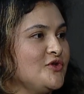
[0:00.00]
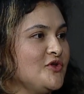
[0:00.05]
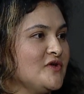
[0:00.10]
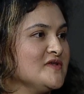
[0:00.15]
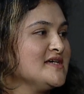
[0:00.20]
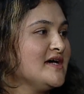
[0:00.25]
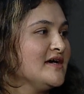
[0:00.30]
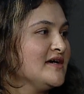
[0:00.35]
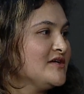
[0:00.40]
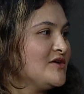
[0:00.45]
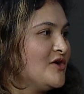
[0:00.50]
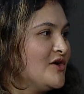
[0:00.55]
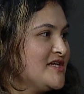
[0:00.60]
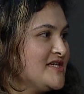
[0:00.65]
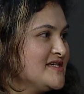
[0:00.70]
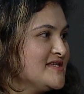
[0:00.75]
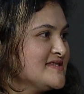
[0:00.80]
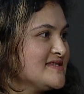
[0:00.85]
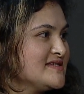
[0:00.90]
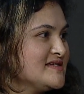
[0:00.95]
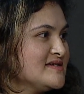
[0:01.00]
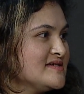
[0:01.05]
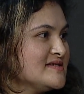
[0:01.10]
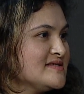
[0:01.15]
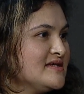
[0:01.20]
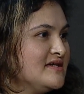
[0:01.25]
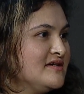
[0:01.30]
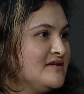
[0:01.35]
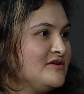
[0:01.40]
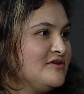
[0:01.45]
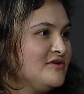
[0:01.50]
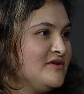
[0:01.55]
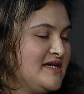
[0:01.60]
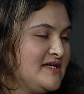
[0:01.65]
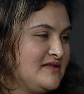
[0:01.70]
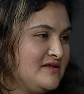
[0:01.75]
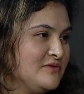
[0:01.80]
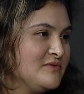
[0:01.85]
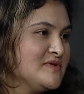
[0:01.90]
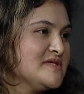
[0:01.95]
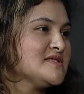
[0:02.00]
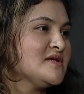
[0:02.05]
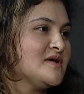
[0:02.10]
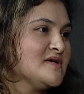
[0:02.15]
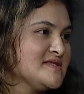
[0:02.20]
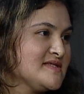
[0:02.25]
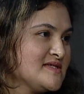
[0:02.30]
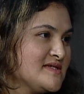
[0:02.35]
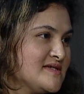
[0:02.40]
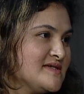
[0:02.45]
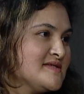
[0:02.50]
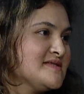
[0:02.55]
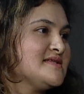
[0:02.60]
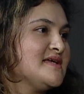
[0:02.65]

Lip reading: who your target audience is and creating resources